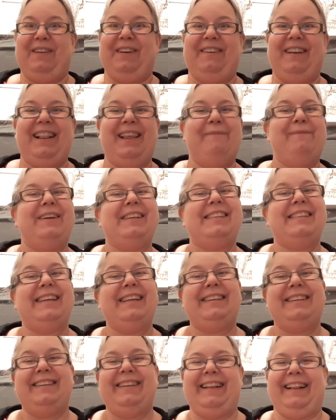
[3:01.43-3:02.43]
really
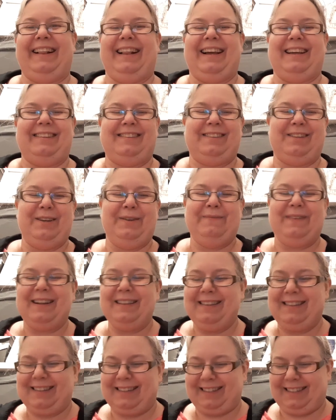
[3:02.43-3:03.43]
busy the last 2
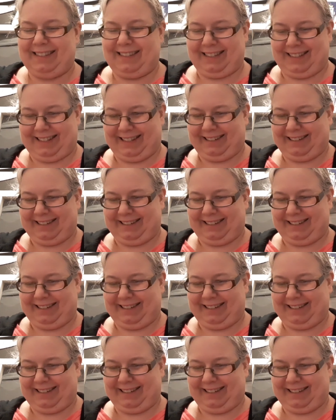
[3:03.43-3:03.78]
months.